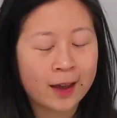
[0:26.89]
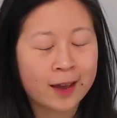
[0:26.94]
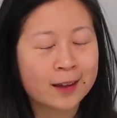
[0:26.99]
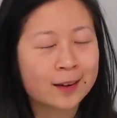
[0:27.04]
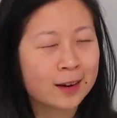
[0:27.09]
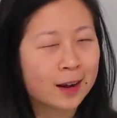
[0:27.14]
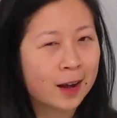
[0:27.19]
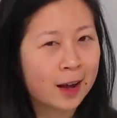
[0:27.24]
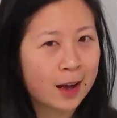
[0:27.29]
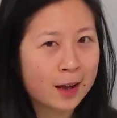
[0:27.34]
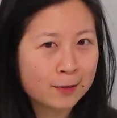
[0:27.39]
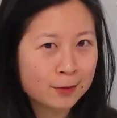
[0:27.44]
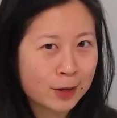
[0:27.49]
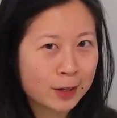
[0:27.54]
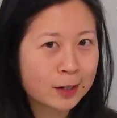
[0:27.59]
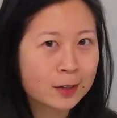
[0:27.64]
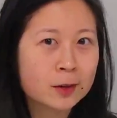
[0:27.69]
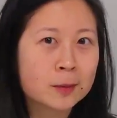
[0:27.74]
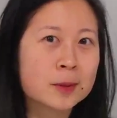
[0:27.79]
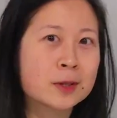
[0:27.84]
And I've
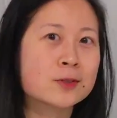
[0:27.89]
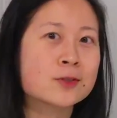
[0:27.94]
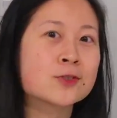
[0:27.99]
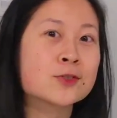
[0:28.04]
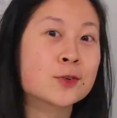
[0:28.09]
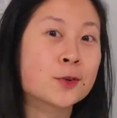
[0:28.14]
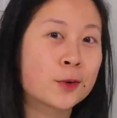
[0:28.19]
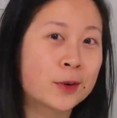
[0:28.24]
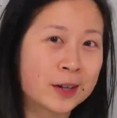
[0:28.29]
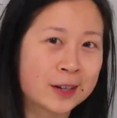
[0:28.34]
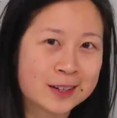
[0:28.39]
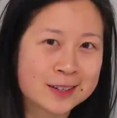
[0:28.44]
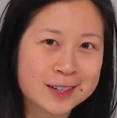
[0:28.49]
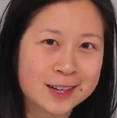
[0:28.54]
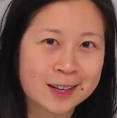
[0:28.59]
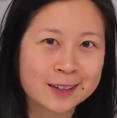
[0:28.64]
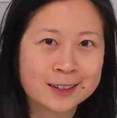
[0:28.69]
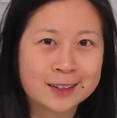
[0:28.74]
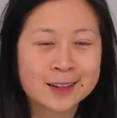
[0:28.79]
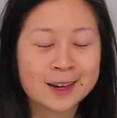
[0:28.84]
got a little bit of story to
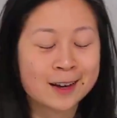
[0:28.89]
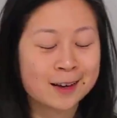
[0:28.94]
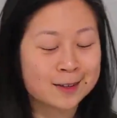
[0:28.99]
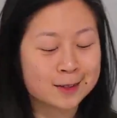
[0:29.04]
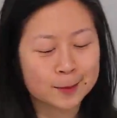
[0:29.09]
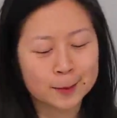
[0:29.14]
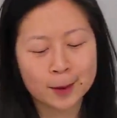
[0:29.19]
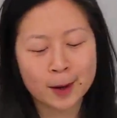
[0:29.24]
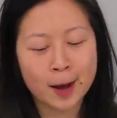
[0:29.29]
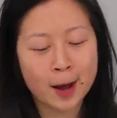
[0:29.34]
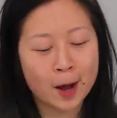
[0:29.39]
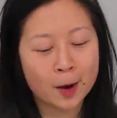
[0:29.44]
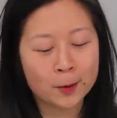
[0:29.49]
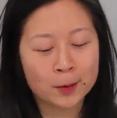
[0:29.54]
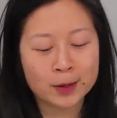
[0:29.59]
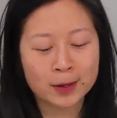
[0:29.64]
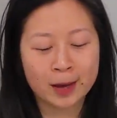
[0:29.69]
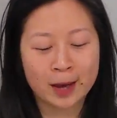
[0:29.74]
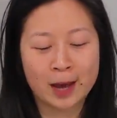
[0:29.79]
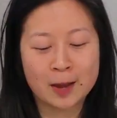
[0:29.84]
tell you guys about
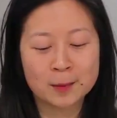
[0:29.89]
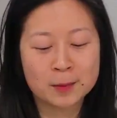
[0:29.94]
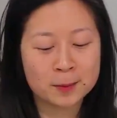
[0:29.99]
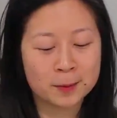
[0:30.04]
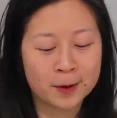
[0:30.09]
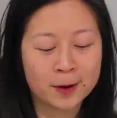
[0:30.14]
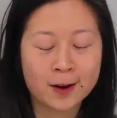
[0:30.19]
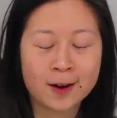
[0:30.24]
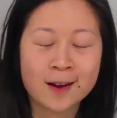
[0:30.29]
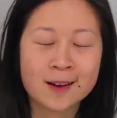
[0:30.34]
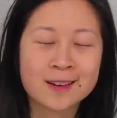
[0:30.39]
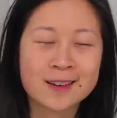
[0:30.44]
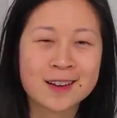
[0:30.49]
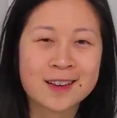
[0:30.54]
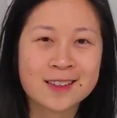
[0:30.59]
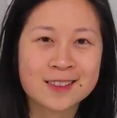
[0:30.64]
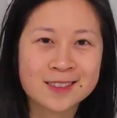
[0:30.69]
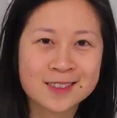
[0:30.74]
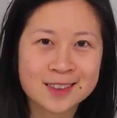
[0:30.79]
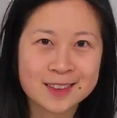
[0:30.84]
how we came upon
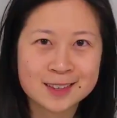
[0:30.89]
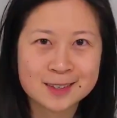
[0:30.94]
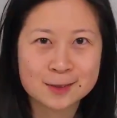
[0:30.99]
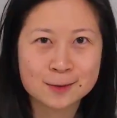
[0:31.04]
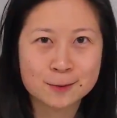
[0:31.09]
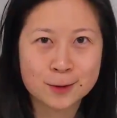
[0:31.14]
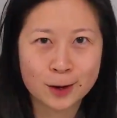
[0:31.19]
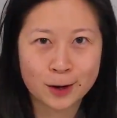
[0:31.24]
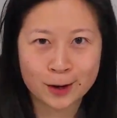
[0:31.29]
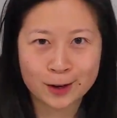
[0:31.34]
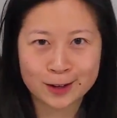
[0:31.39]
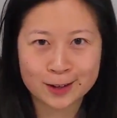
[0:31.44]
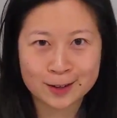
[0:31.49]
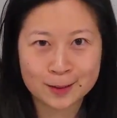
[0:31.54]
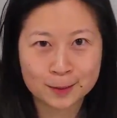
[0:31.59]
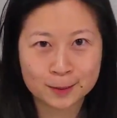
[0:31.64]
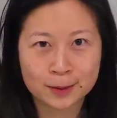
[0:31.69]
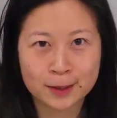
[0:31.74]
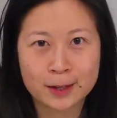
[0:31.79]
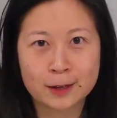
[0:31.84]
this very
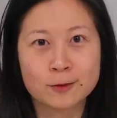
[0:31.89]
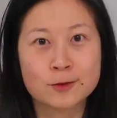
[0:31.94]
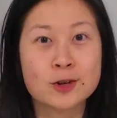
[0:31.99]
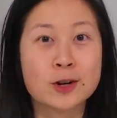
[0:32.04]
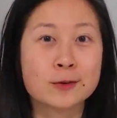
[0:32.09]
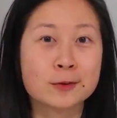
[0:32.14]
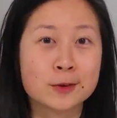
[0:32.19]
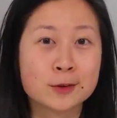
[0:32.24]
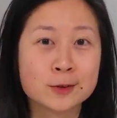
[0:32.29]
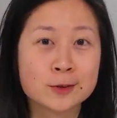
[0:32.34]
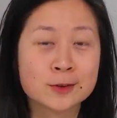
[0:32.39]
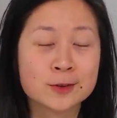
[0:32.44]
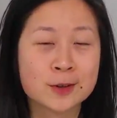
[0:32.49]
plate of truffles.